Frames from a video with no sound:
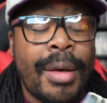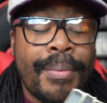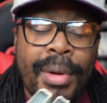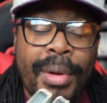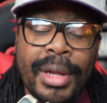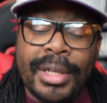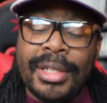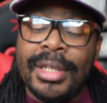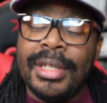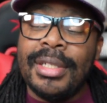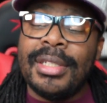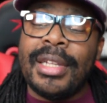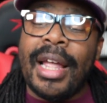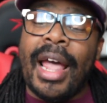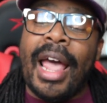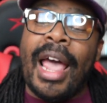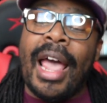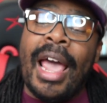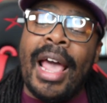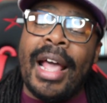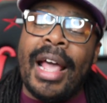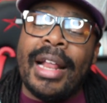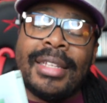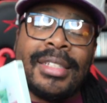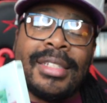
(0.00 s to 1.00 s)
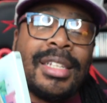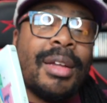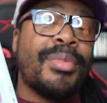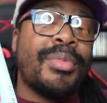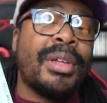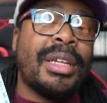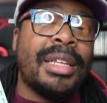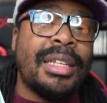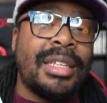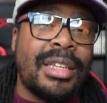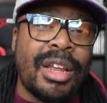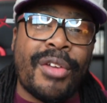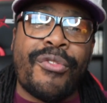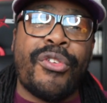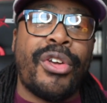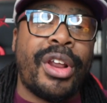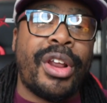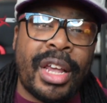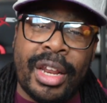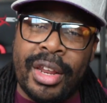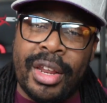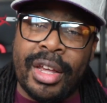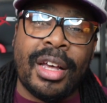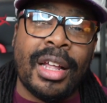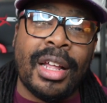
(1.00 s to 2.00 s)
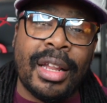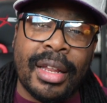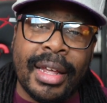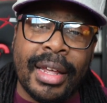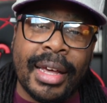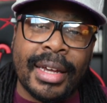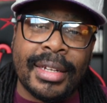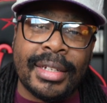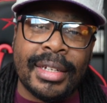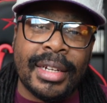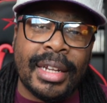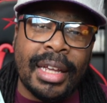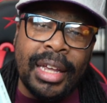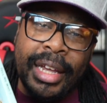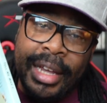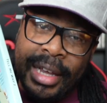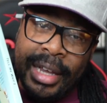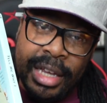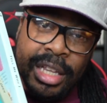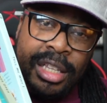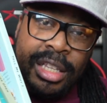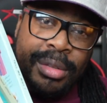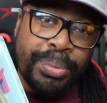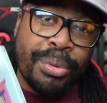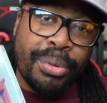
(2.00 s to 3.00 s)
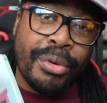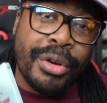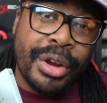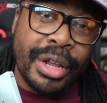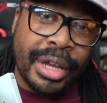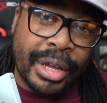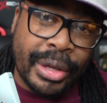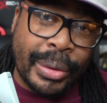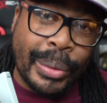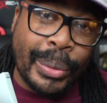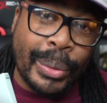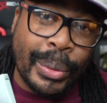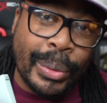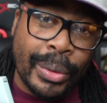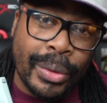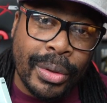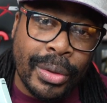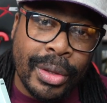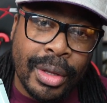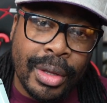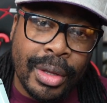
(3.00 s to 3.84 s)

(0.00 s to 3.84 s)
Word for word: but just to add something different in the collection is pretty cool.